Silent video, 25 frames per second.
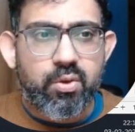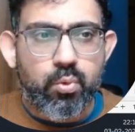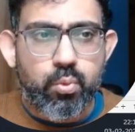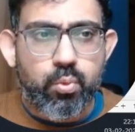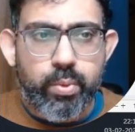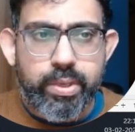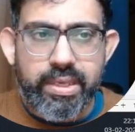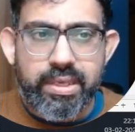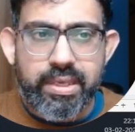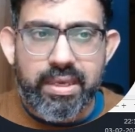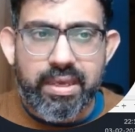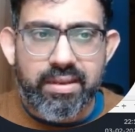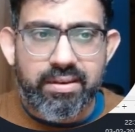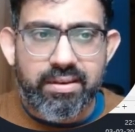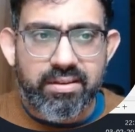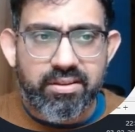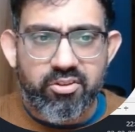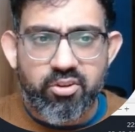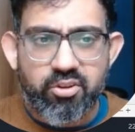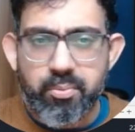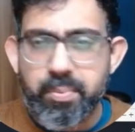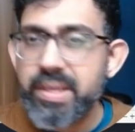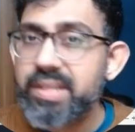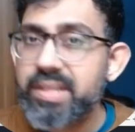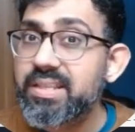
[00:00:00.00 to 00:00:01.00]
we can
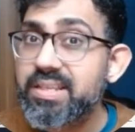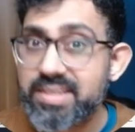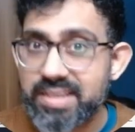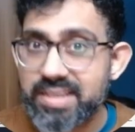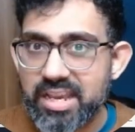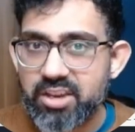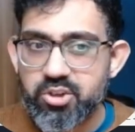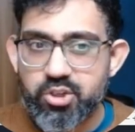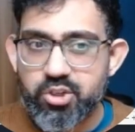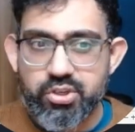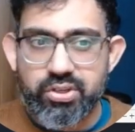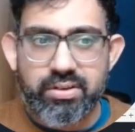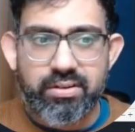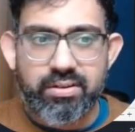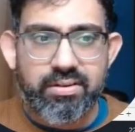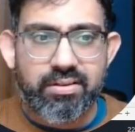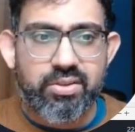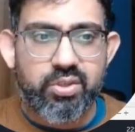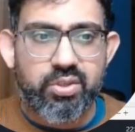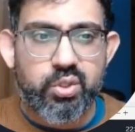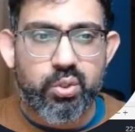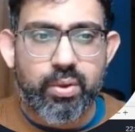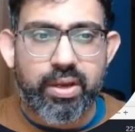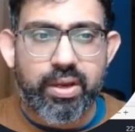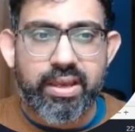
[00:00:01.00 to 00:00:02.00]
repeat this action.
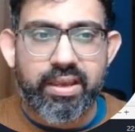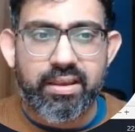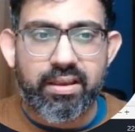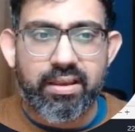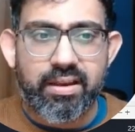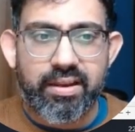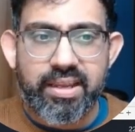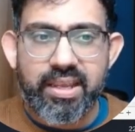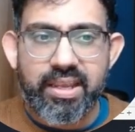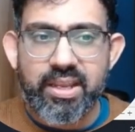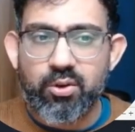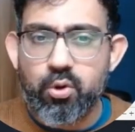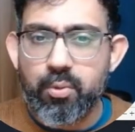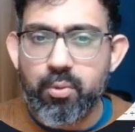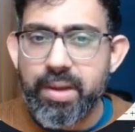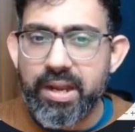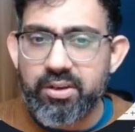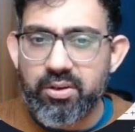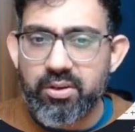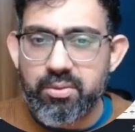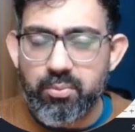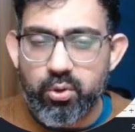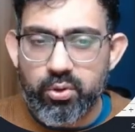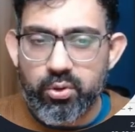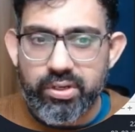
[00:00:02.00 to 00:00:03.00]
So I again go back
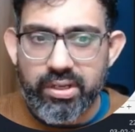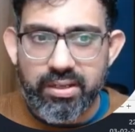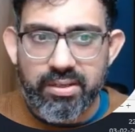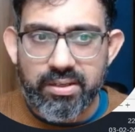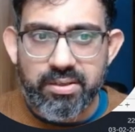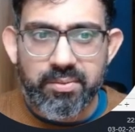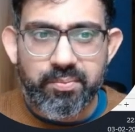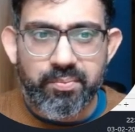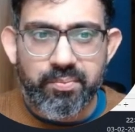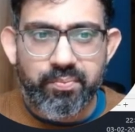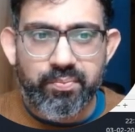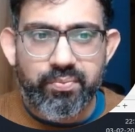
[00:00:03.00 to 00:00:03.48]
to more color,